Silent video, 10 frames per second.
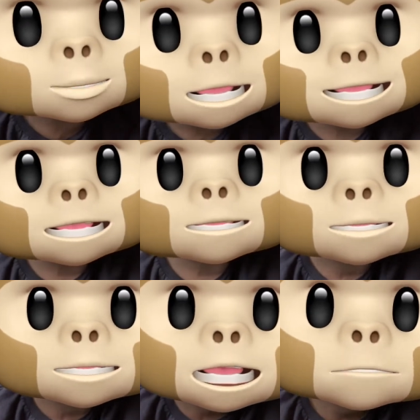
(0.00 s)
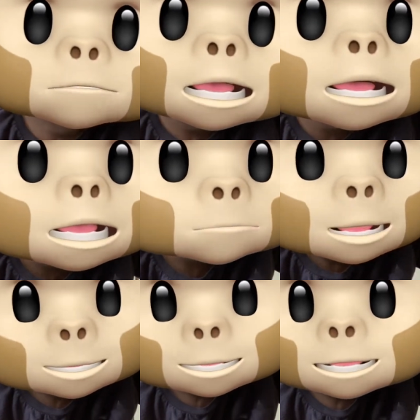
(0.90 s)
trying to save uh,
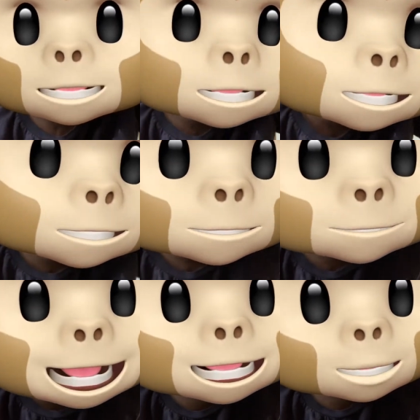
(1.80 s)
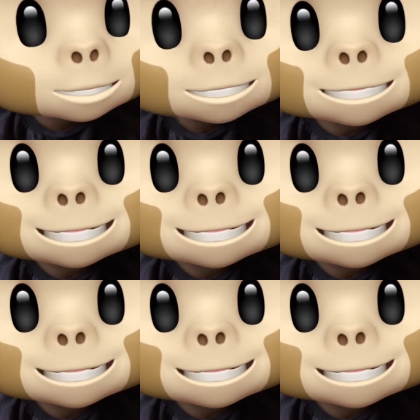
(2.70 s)
Mother Planet Earth.